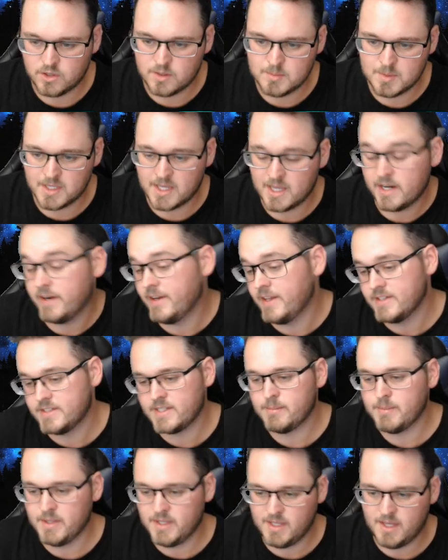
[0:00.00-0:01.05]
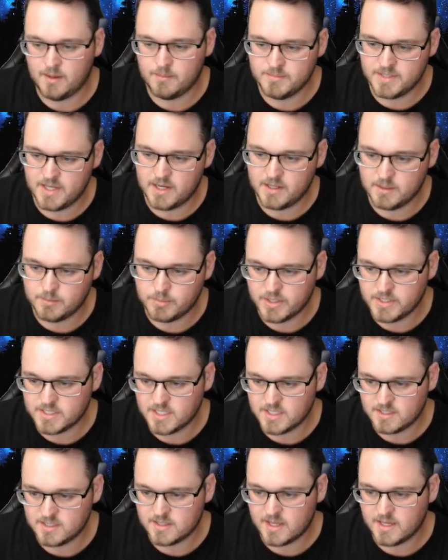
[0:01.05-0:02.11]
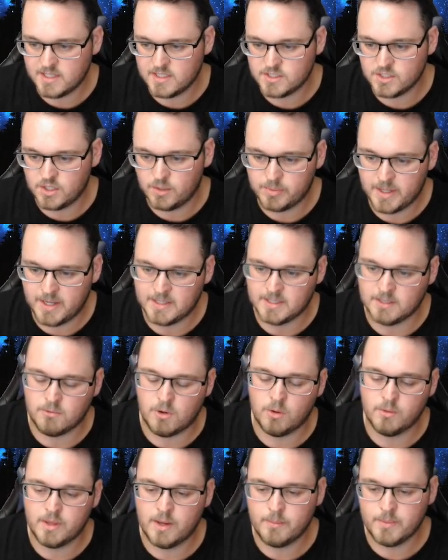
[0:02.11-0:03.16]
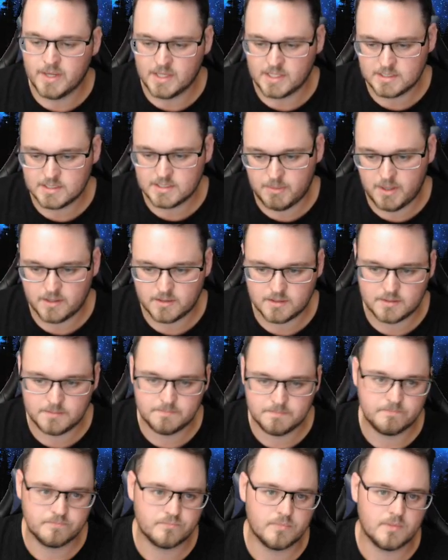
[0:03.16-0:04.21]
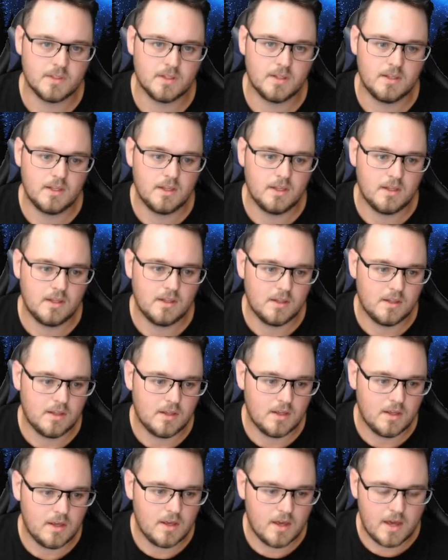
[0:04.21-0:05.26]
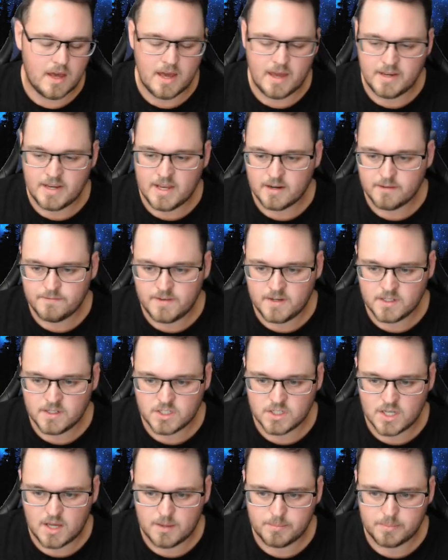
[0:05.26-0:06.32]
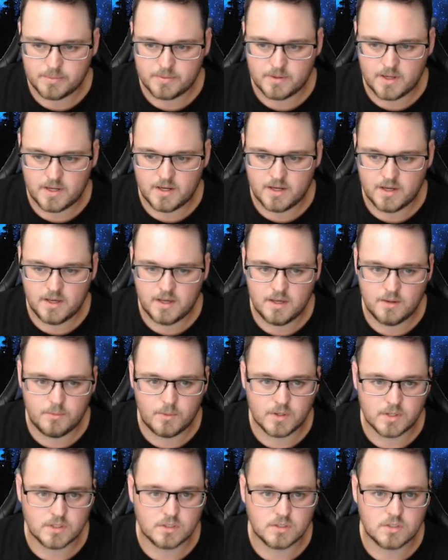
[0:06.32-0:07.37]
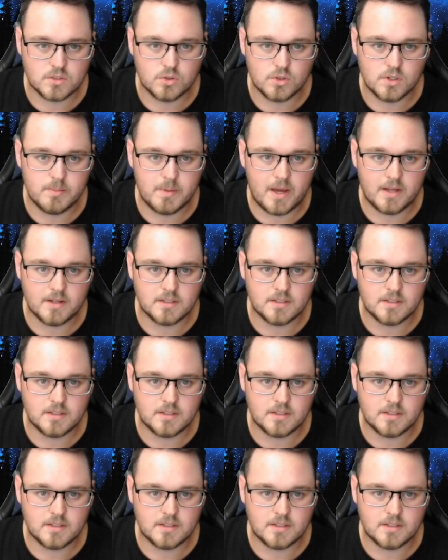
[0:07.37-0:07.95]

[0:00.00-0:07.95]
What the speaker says: him again unless something comes out in the preseason that he's not playing the role that we expect. And now to finish it up, I wanted to just talk about